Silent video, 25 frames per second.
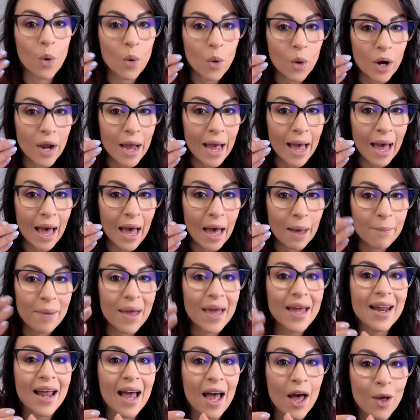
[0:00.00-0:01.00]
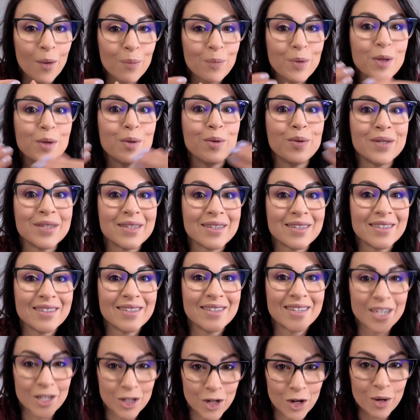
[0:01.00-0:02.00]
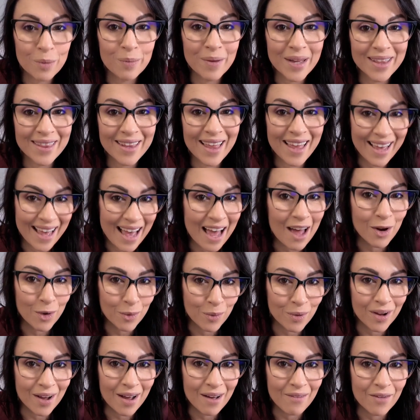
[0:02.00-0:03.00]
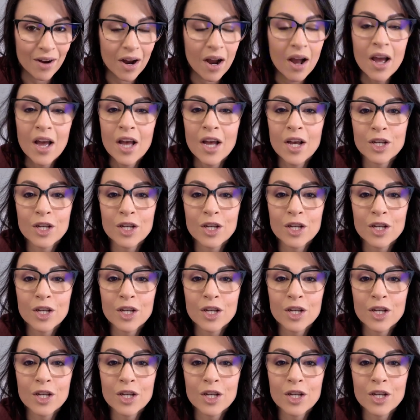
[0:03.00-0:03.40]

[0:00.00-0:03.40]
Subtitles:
Oura app and help you determine like how to recover.